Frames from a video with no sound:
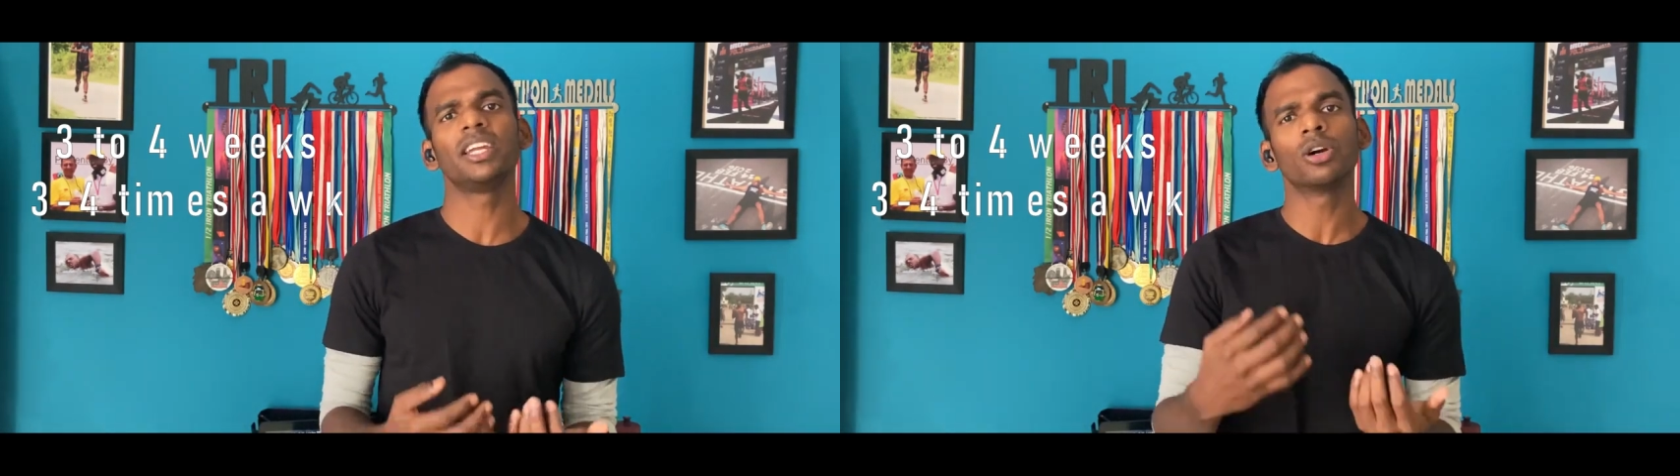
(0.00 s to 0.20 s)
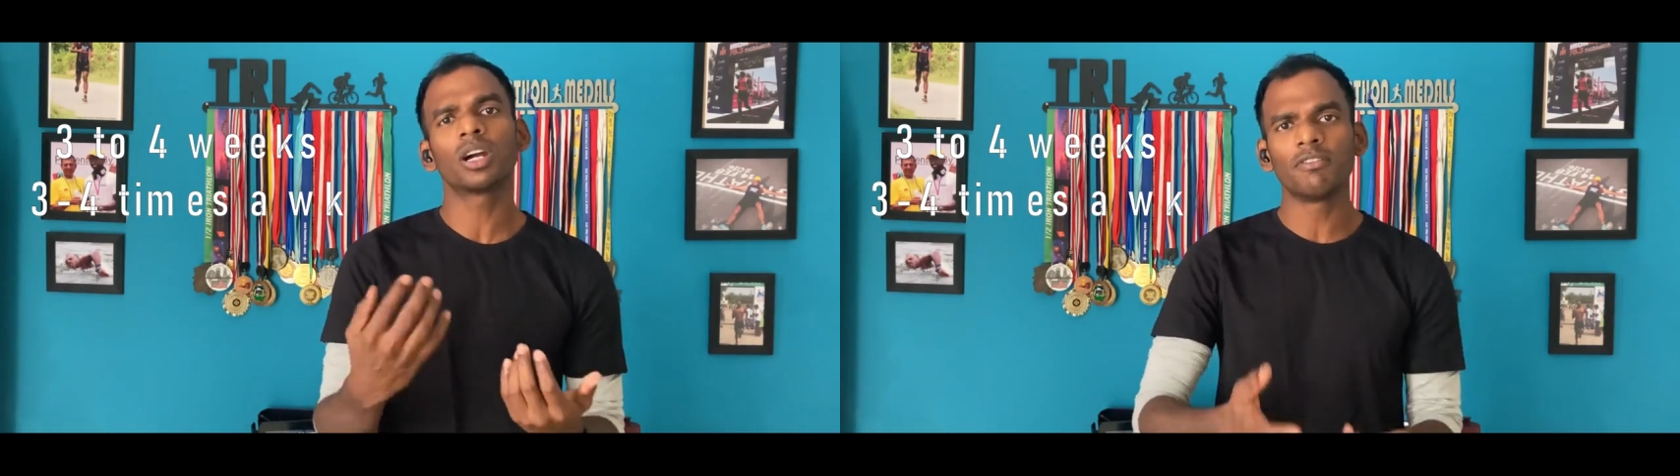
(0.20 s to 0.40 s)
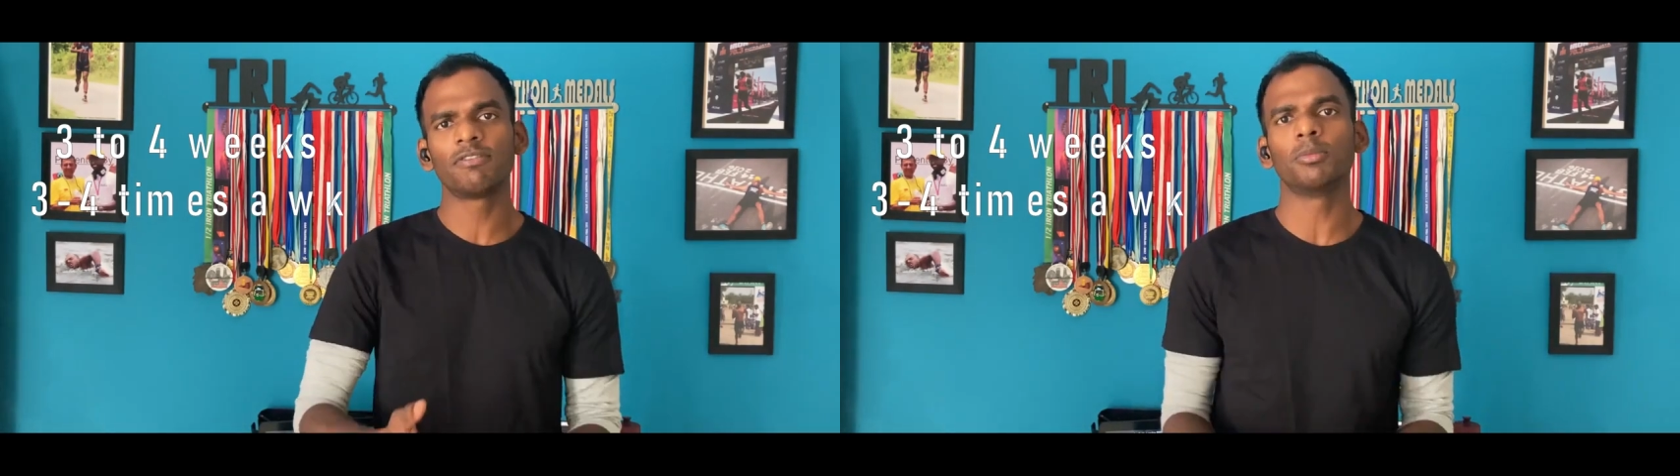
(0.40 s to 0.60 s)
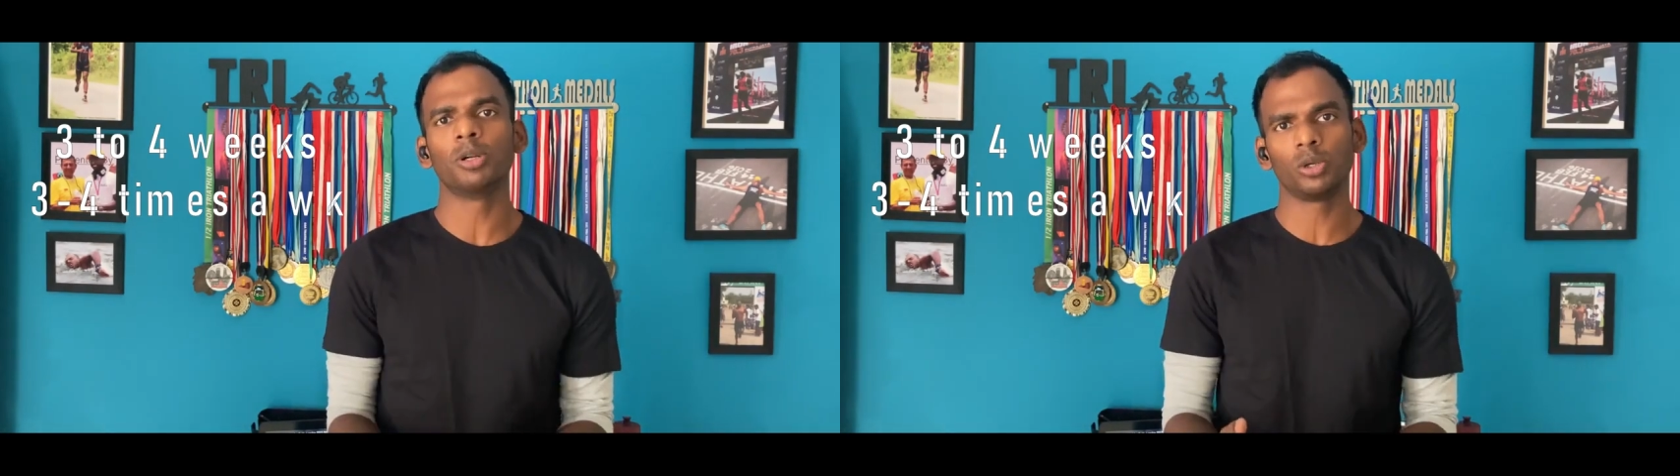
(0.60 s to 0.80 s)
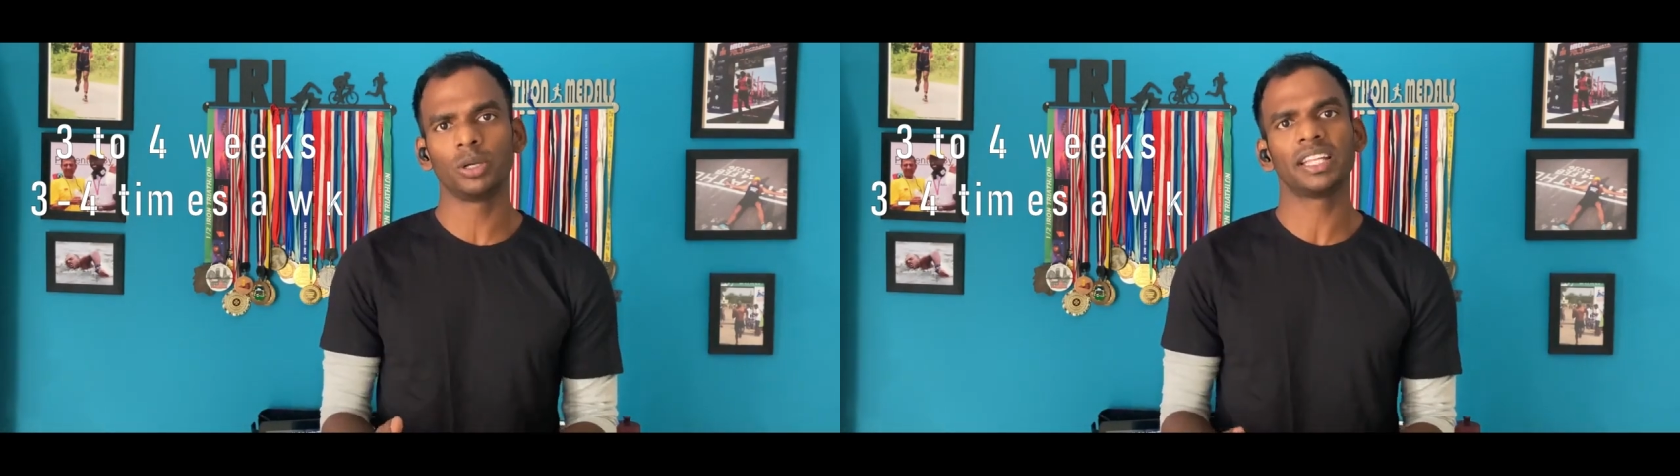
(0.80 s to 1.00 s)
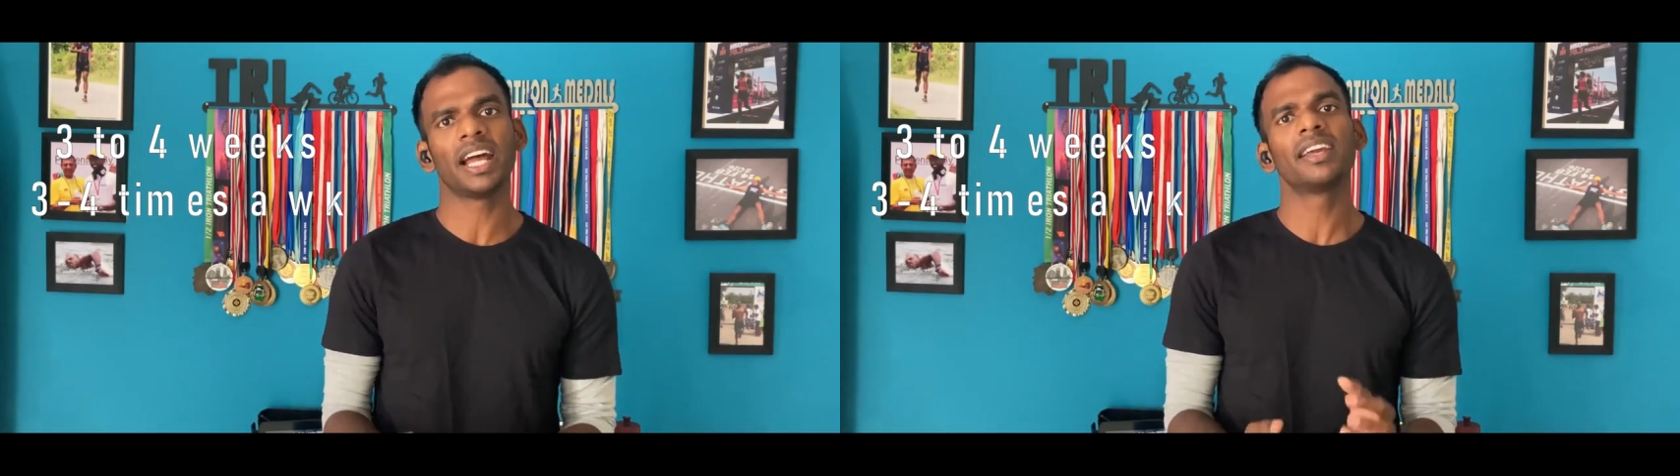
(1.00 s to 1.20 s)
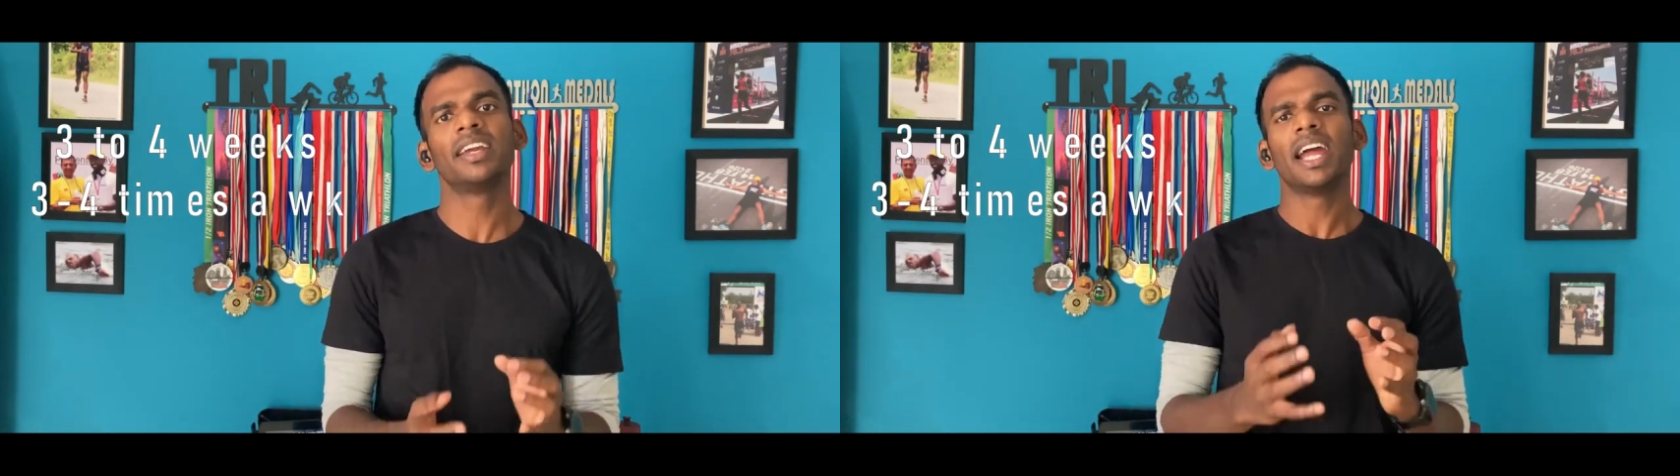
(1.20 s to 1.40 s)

you're comfortable doing that,